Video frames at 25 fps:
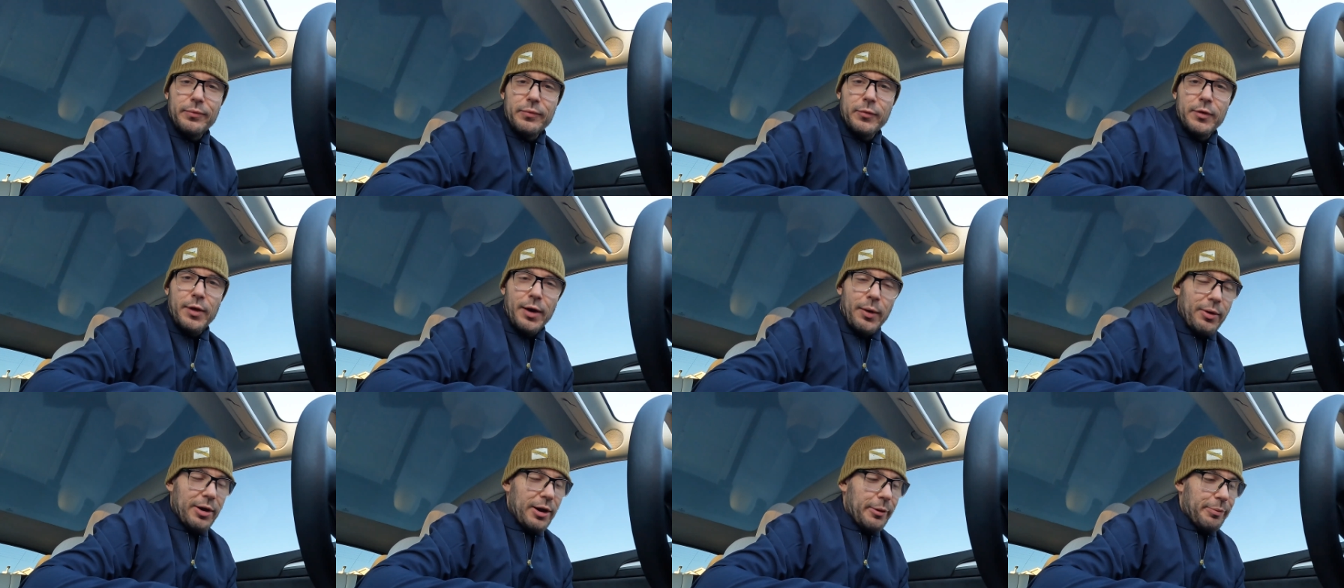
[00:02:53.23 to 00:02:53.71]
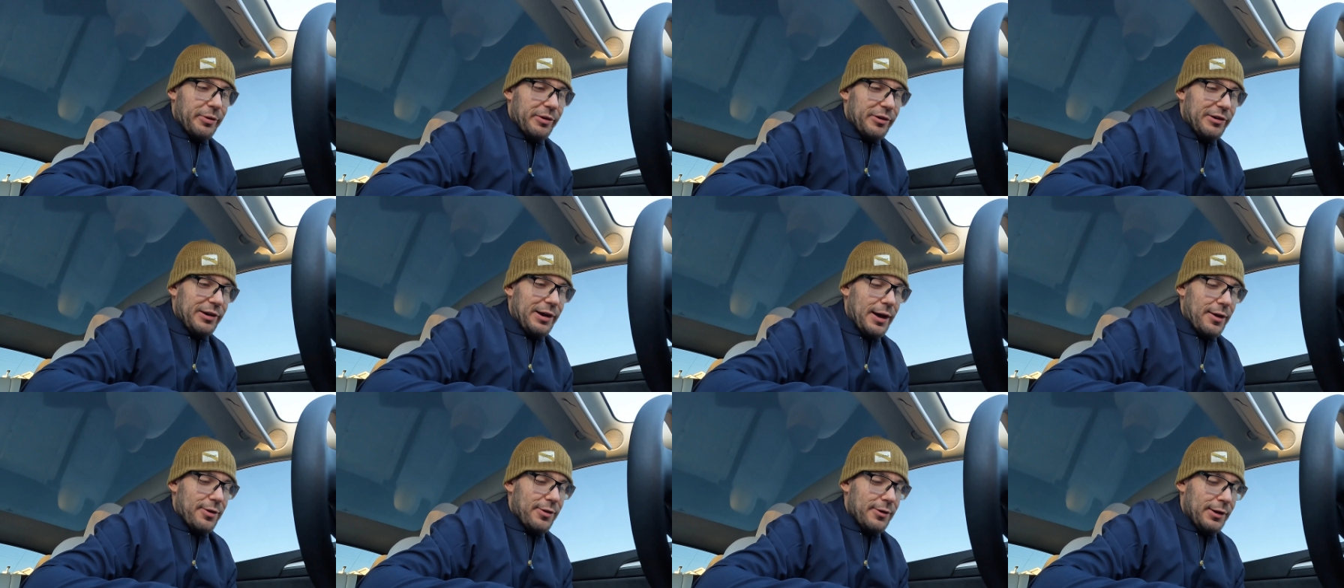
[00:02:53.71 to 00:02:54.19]
Do I want to
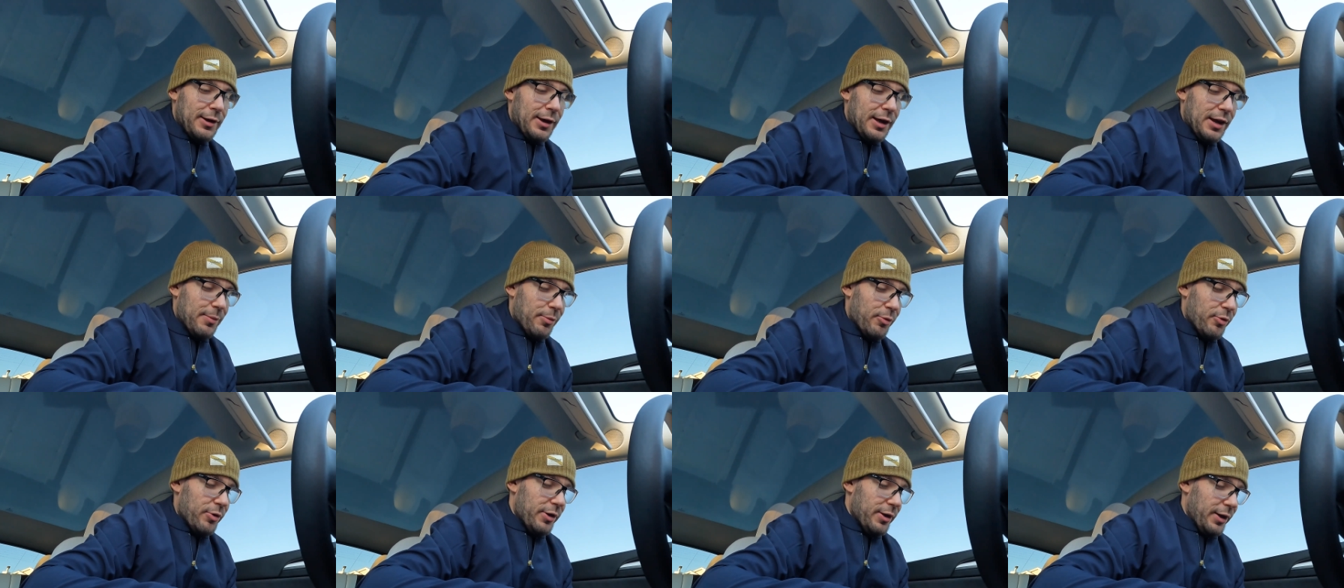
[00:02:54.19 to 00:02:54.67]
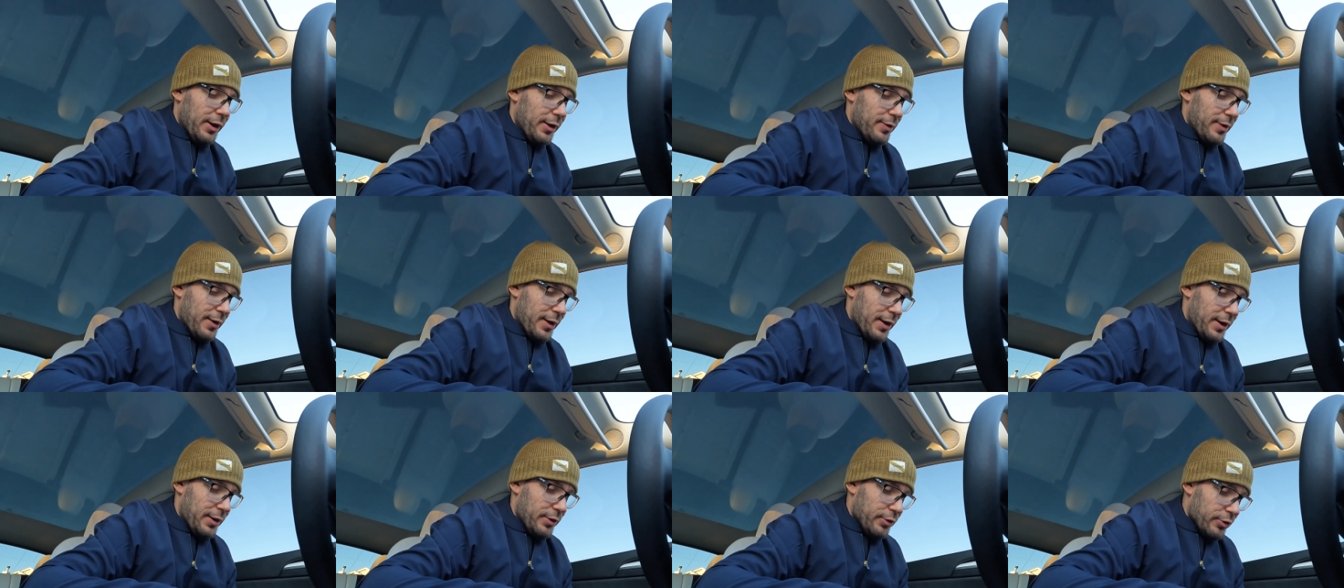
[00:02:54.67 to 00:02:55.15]
procrastinate anymore? Yes,
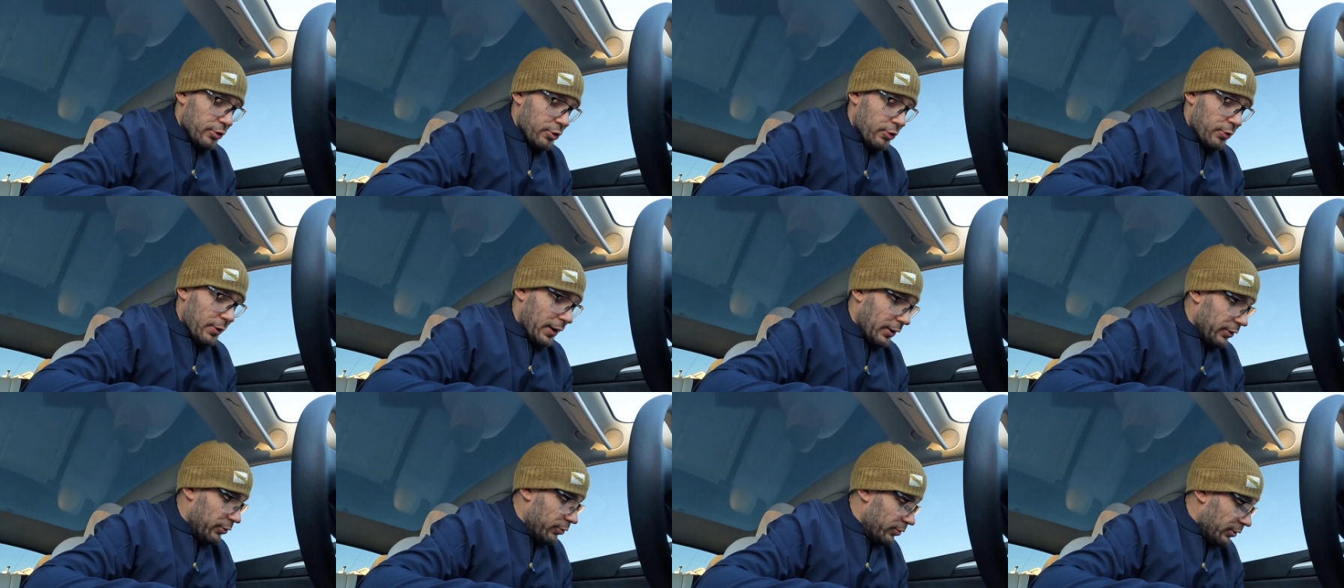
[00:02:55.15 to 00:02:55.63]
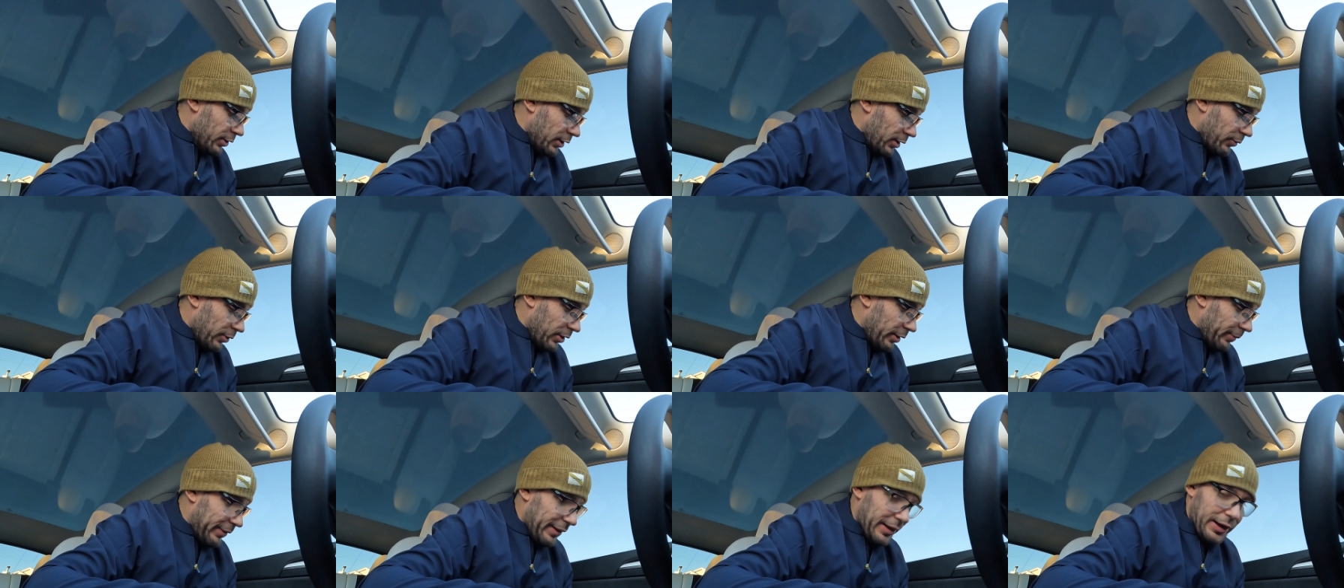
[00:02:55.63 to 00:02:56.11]
I do. I do not
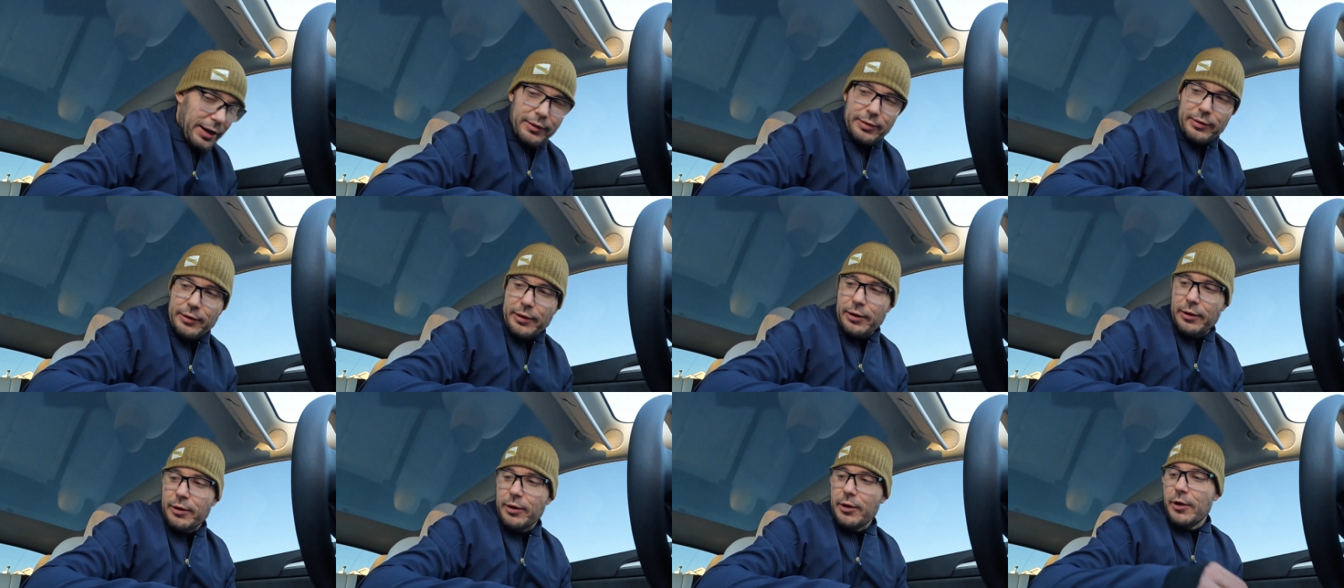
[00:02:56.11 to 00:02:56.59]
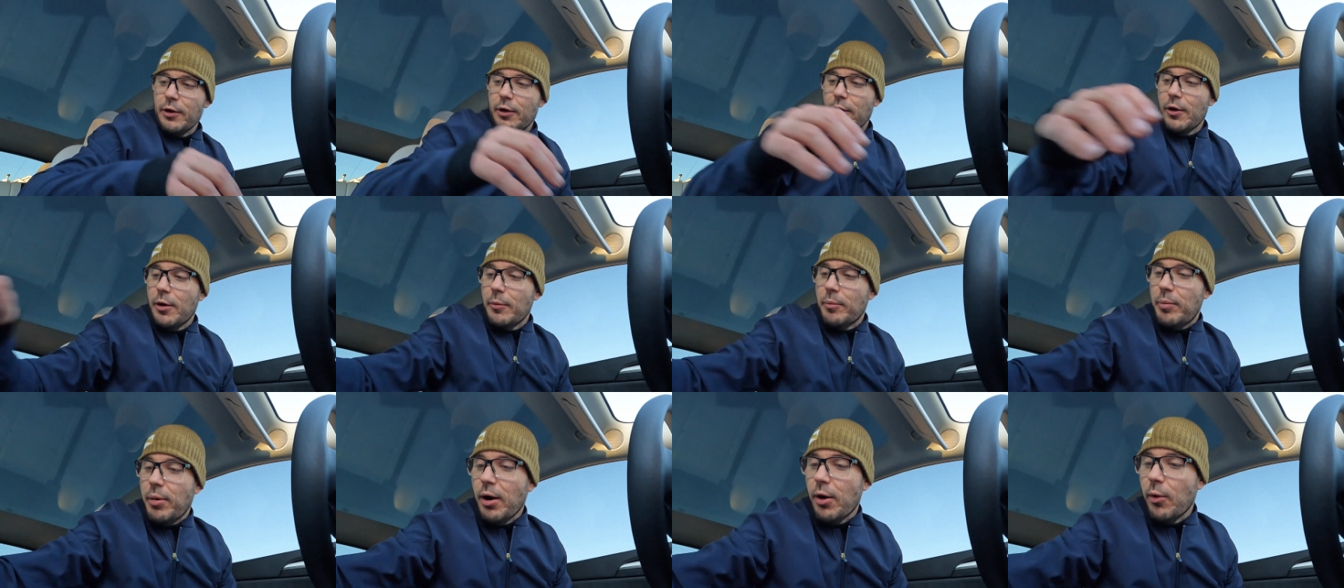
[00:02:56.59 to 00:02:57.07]
want to be out there.
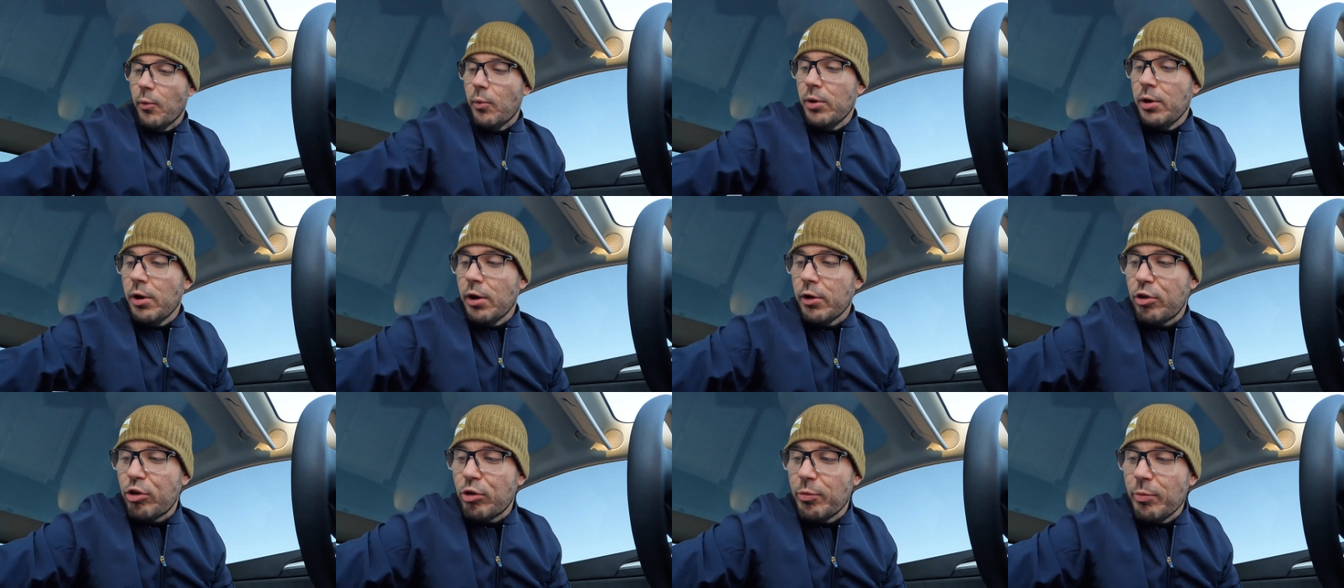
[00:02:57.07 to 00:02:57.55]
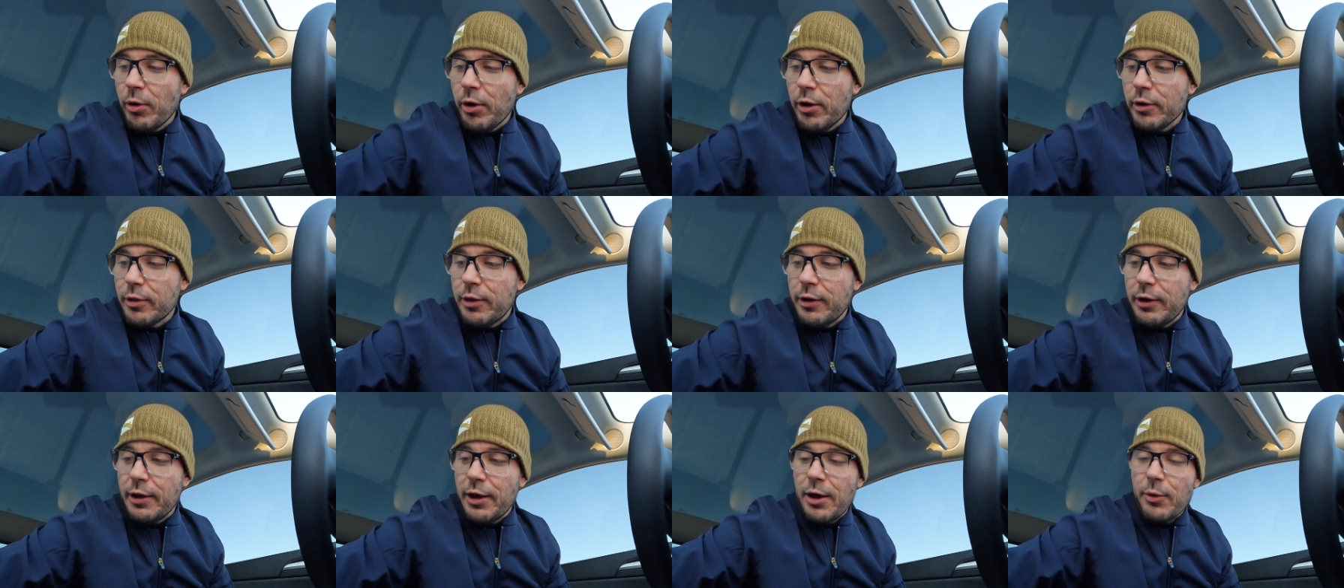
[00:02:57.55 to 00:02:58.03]
But we are
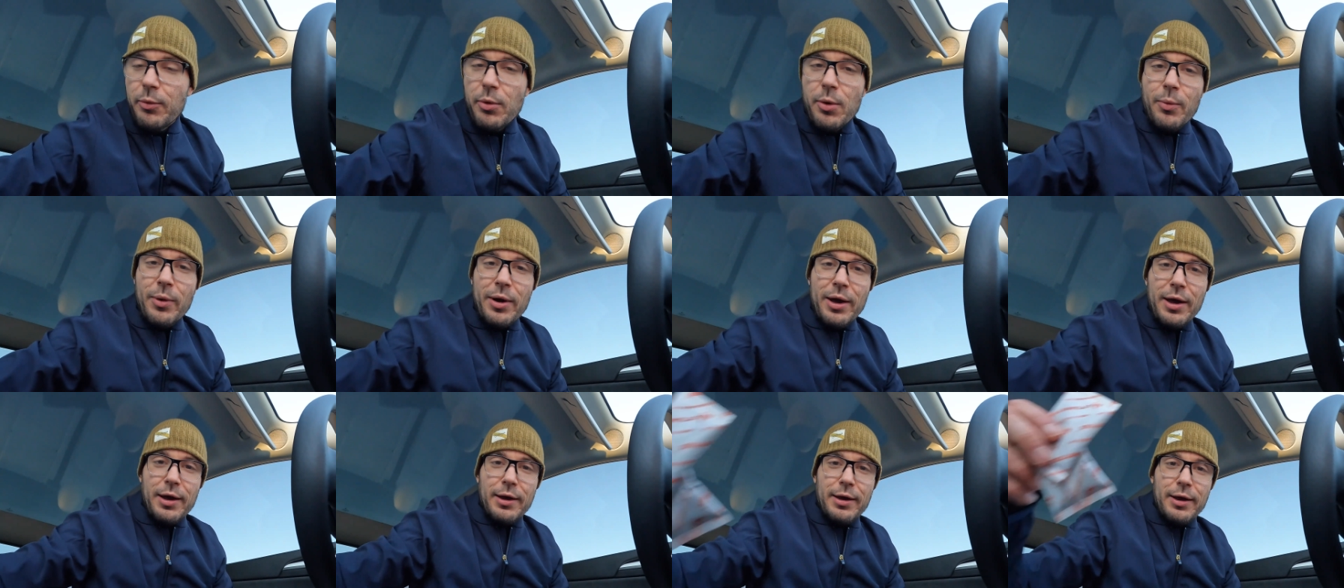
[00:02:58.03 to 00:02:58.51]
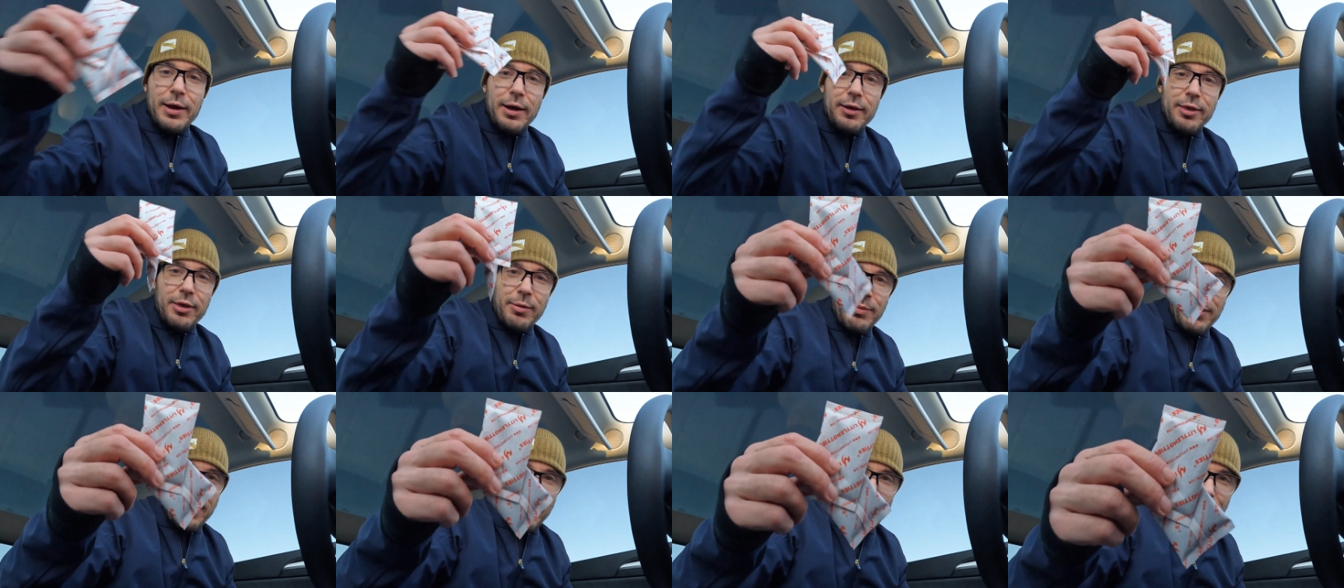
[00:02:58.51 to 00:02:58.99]
smart today. We went and got
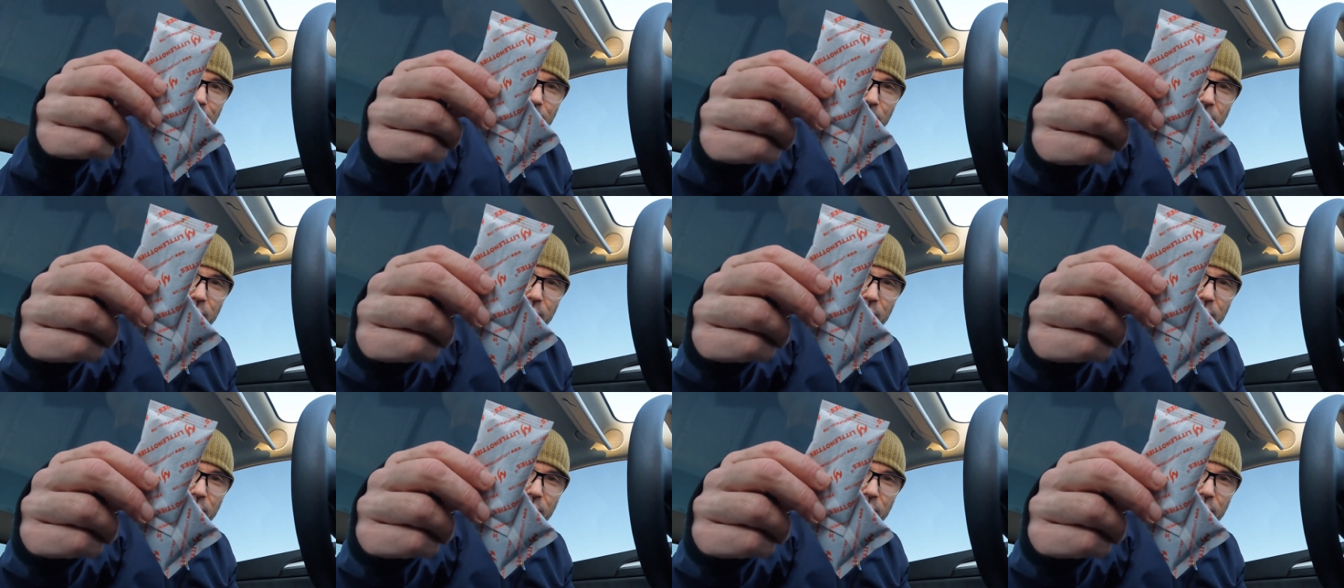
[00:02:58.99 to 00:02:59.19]
some hand